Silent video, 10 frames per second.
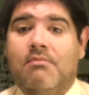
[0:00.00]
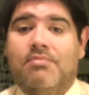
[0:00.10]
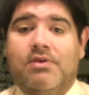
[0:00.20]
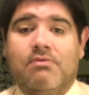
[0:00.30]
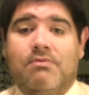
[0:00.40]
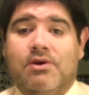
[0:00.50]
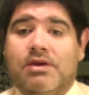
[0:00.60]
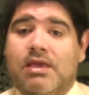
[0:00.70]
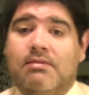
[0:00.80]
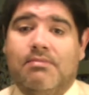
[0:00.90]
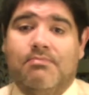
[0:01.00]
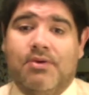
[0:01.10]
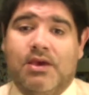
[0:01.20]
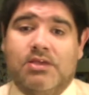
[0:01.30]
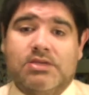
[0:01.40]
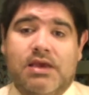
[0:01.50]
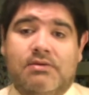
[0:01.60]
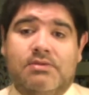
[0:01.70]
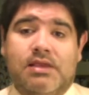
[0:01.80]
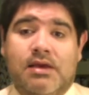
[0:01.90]
But you want to keep the page
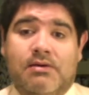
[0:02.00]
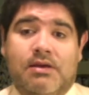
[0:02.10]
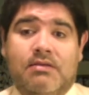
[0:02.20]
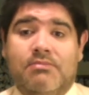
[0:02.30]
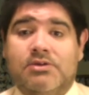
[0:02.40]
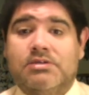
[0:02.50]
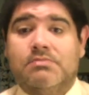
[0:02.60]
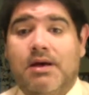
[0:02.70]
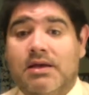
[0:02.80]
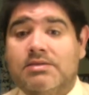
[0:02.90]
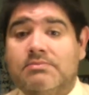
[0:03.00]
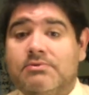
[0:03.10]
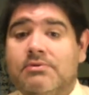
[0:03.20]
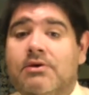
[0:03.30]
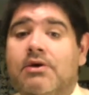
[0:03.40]
count down as much as possible,